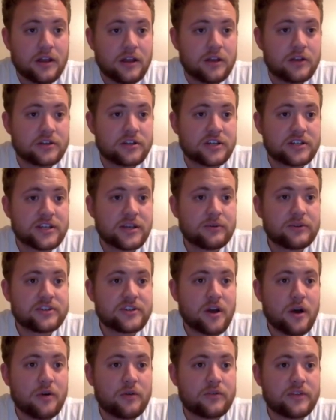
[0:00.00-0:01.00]
just like we
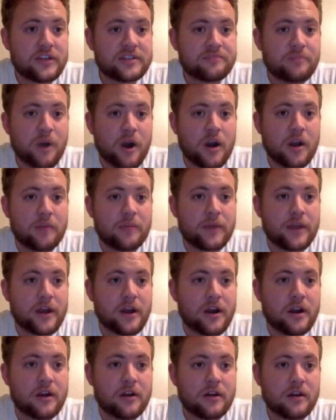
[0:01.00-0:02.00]
saw with this part up
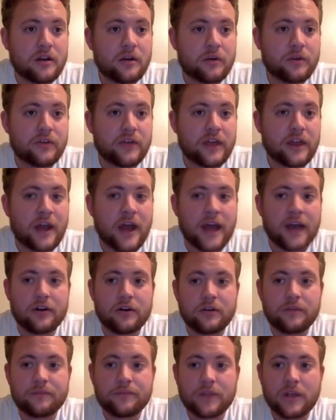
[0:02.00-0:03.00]
here with an
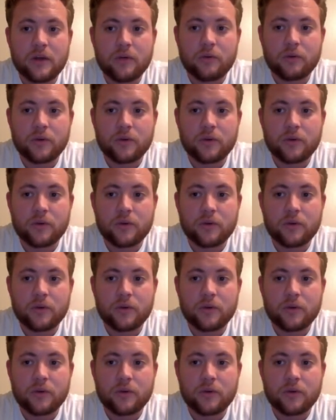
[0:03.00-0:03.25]
IDLE, when we